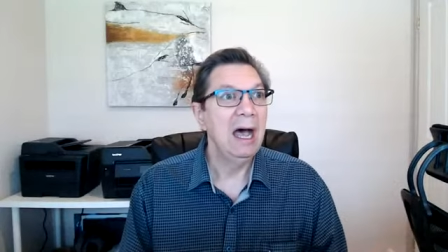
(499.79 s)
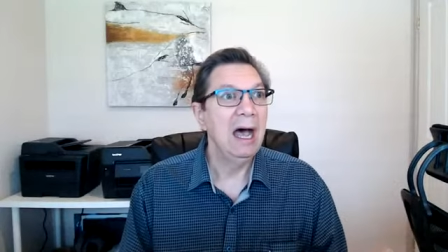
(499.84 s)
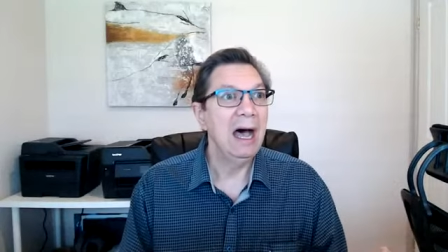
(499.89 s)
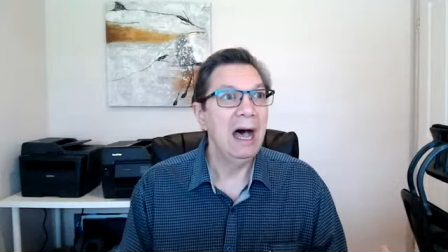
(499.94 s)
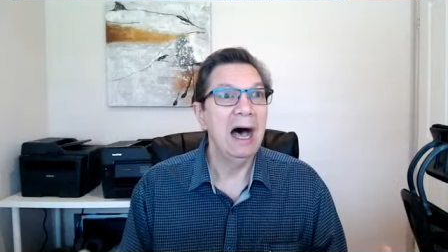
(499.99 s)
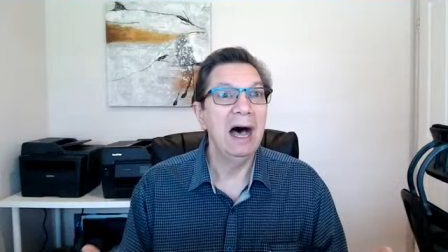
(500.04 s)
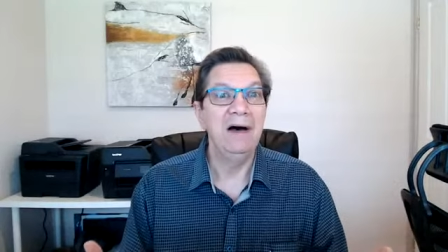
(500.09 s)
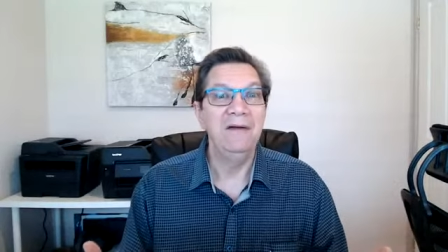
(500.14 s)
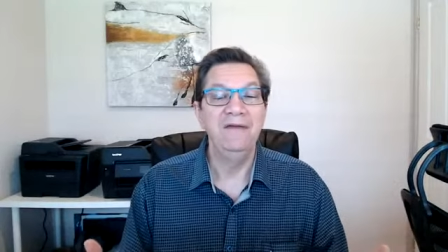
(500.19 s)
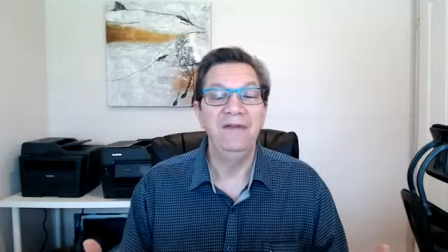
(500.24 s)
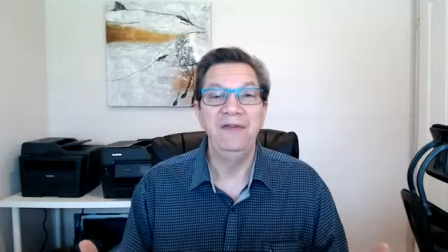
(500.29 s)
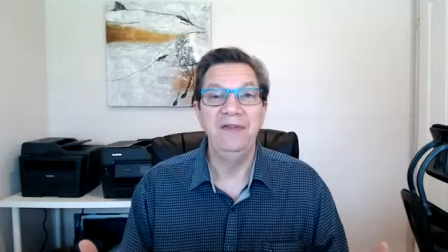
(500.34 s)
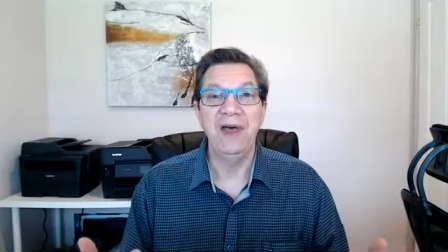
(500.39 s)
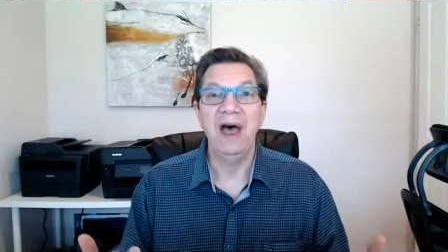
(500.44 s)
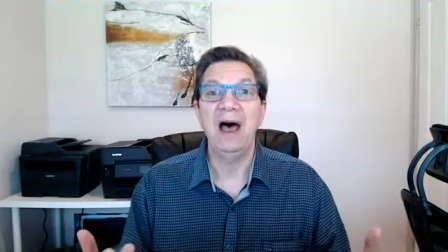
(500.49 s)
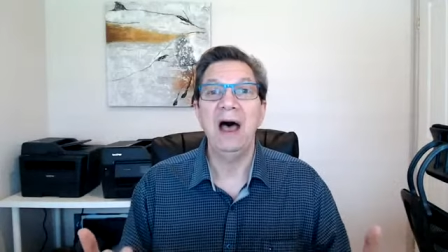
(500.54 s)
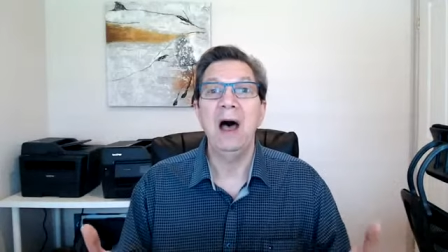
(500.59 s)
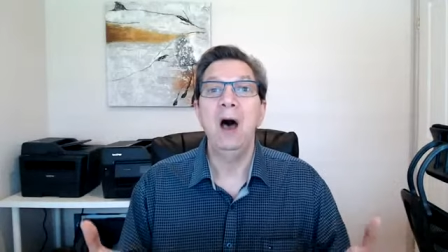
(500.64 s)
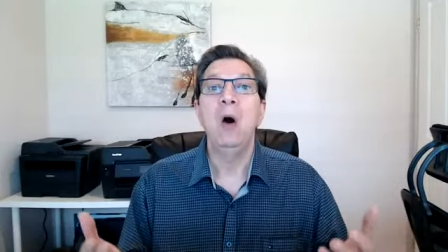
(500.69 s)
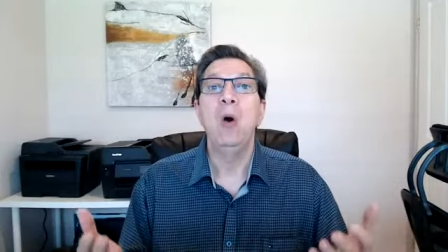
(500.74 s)
of
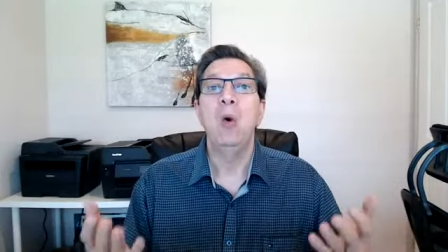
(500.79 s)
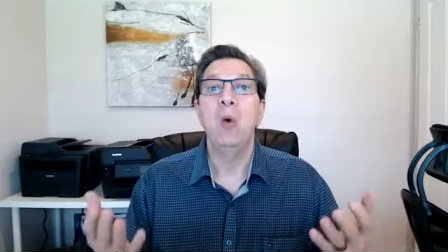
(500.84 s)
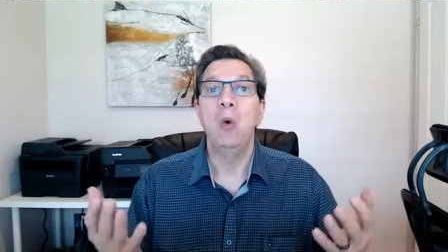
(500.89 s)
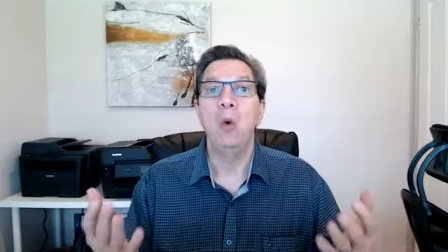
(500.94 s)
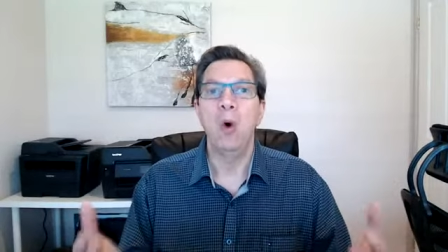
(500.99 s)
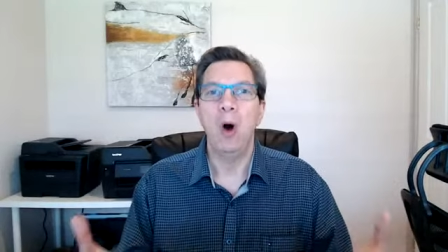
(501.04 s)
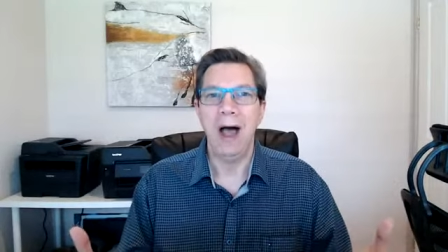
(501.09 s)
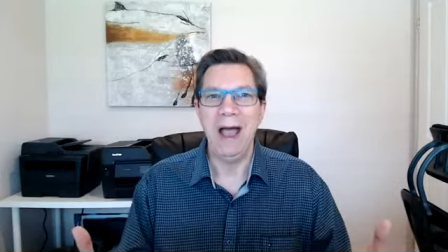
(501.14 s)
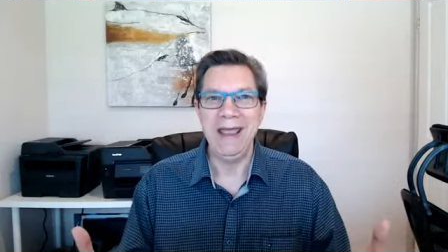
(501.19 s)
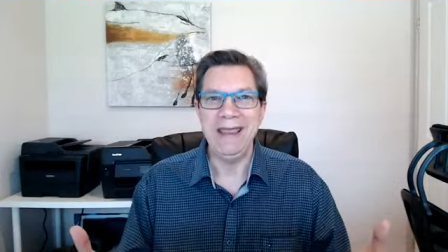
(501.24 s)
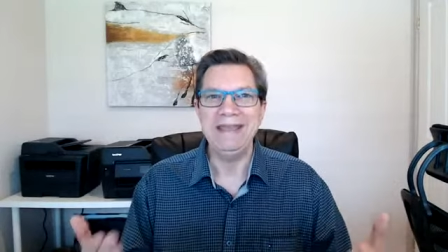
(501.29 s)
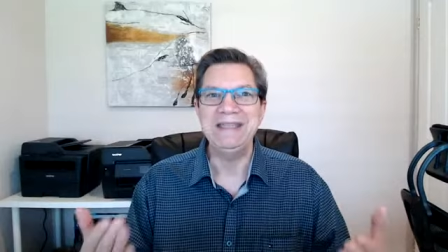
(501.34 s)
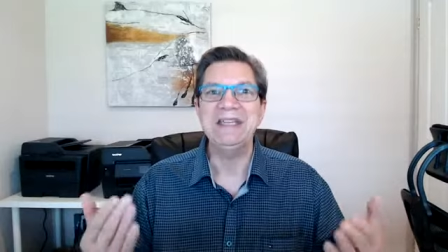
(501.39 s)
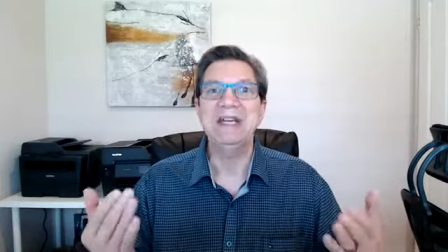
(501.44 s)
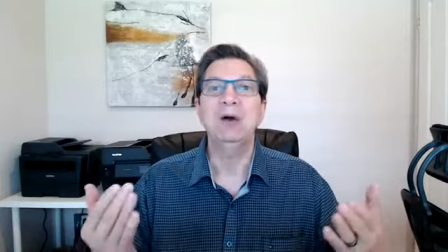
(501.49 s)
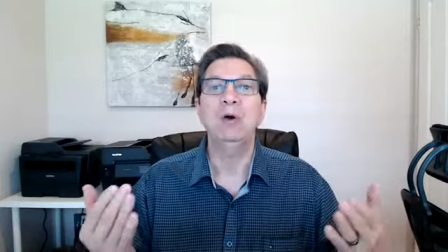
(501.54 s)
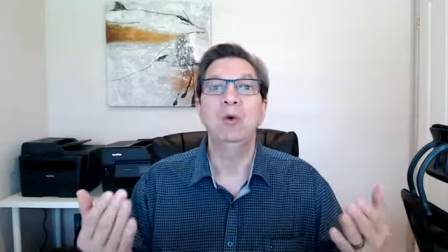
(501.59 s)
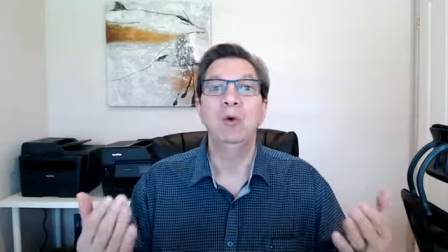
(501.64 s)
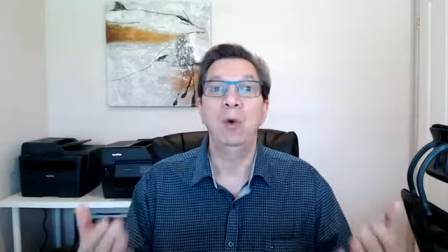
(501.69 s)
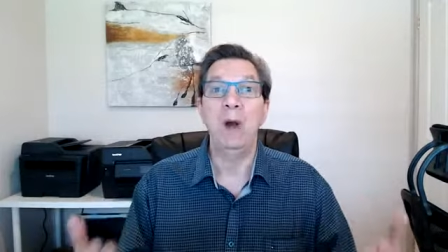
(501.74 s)
the white
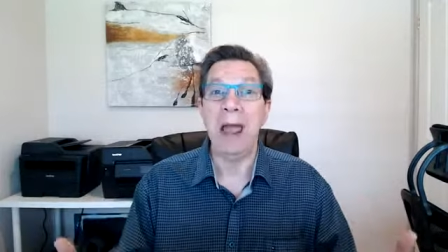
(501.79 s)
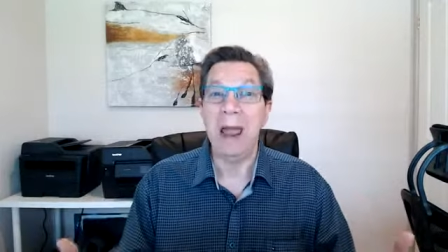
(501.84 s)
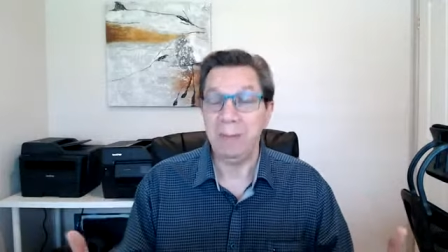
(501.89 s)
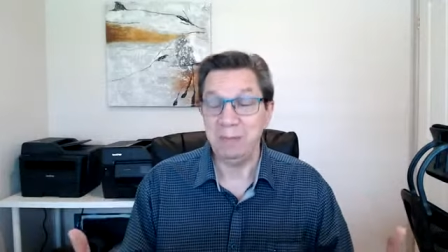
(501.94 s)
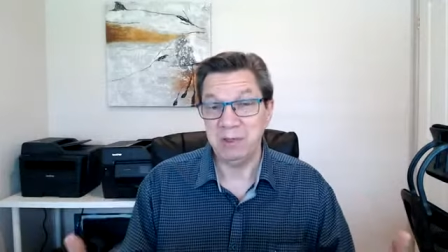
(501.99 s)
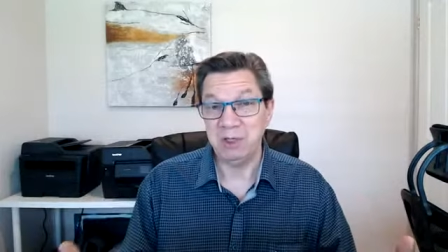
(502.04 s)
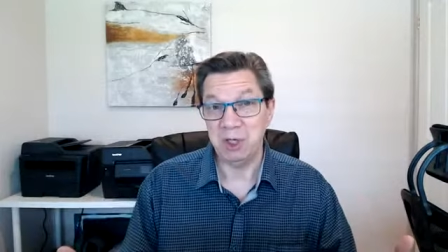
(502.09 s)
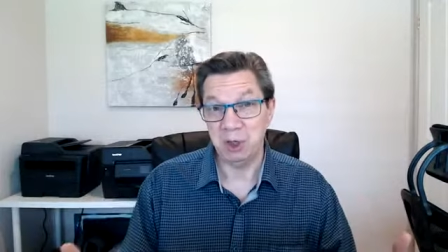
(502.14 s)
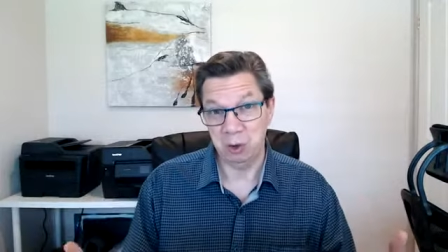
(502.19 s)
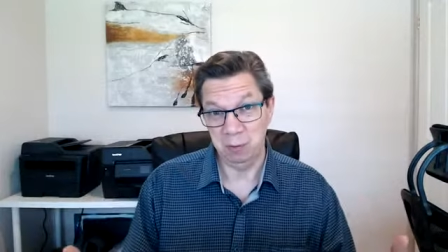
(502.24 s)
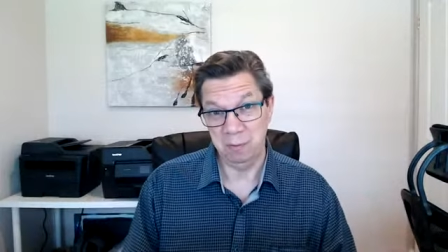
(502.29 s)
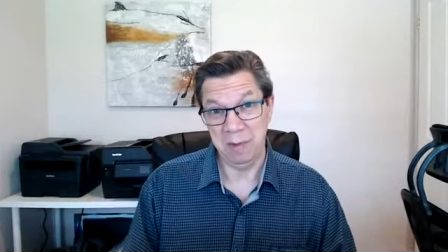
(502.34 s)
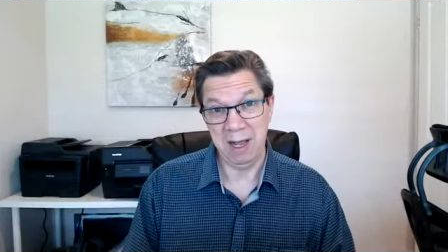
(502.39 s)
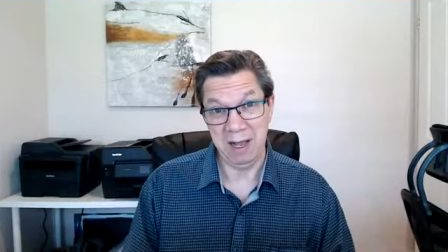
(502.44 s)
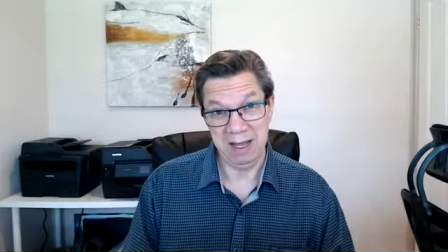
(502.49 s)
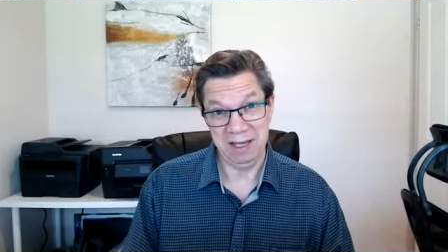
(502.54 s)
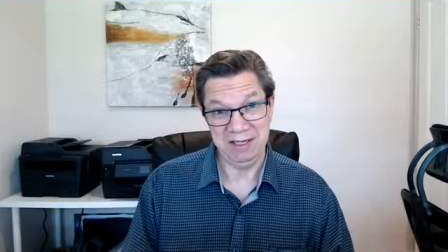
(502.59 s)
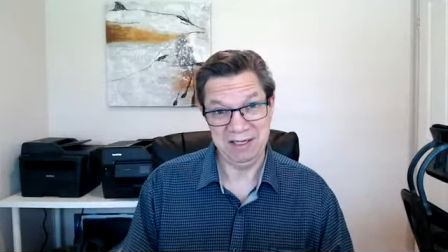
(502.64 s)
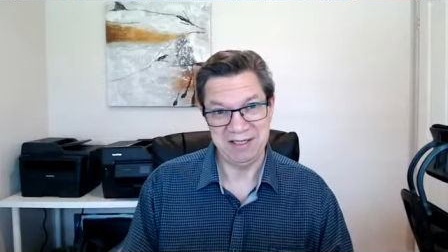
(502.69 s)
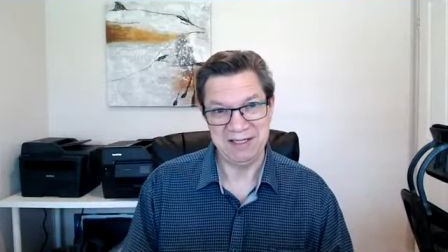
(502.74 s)
rapture
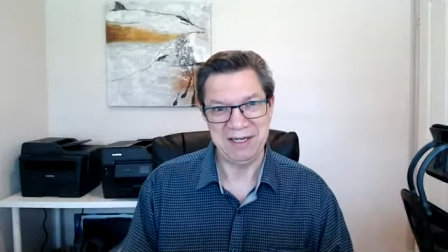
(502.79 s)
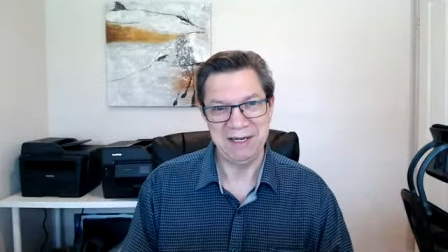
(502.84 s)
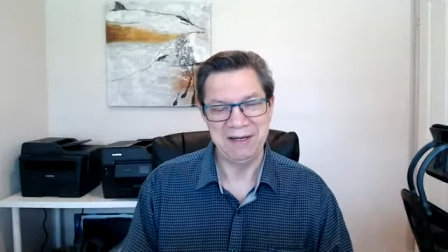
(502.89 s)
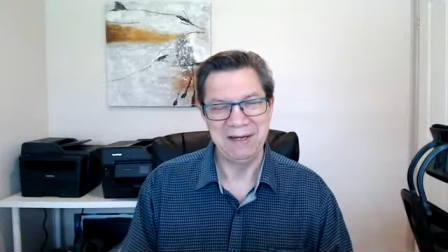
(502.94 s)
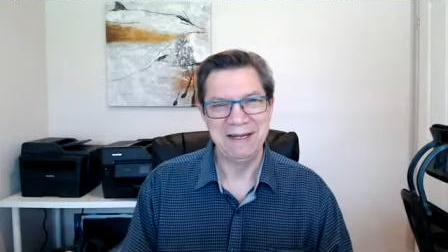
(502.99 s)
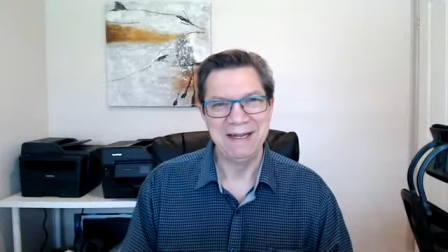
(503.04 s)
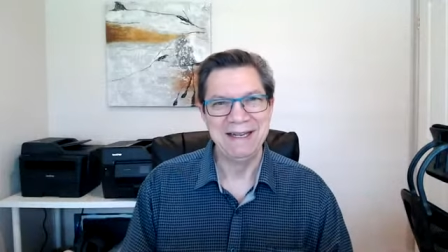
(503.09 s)
bus,